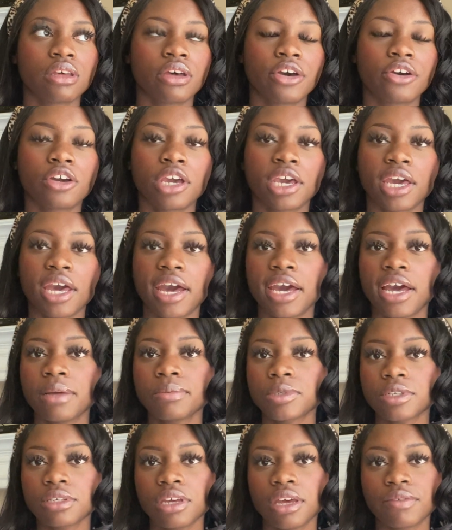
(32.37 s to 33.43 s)
Okay, I
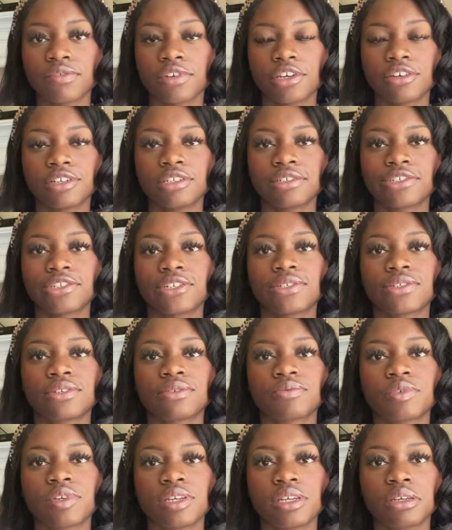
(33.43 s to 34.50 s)
absolutely have no interest
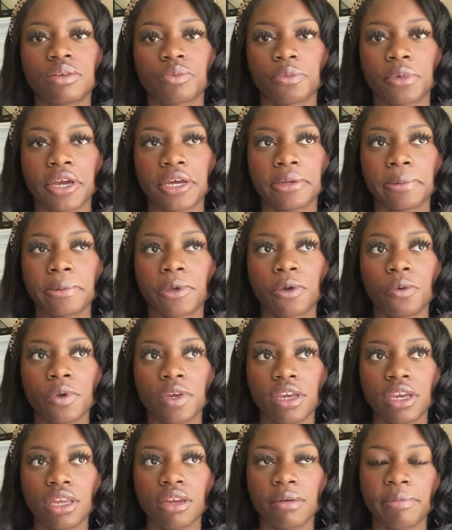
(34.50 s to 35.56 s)
in reading Red
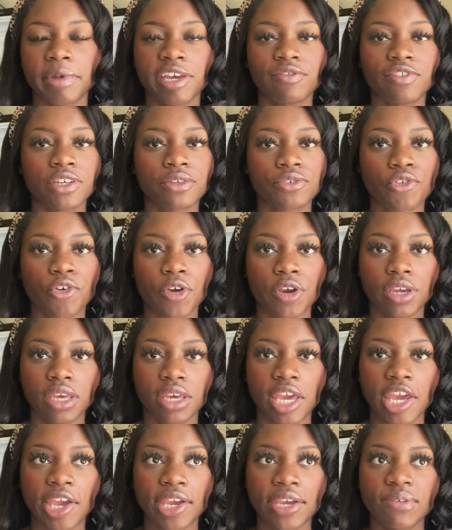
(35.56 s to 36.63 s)
Queen by
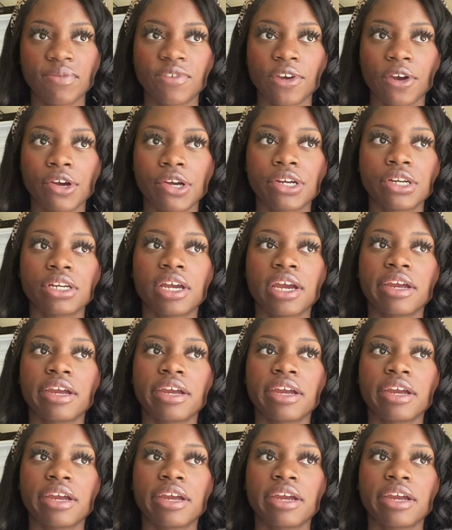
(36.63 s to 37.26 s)
Victoria Aveyard.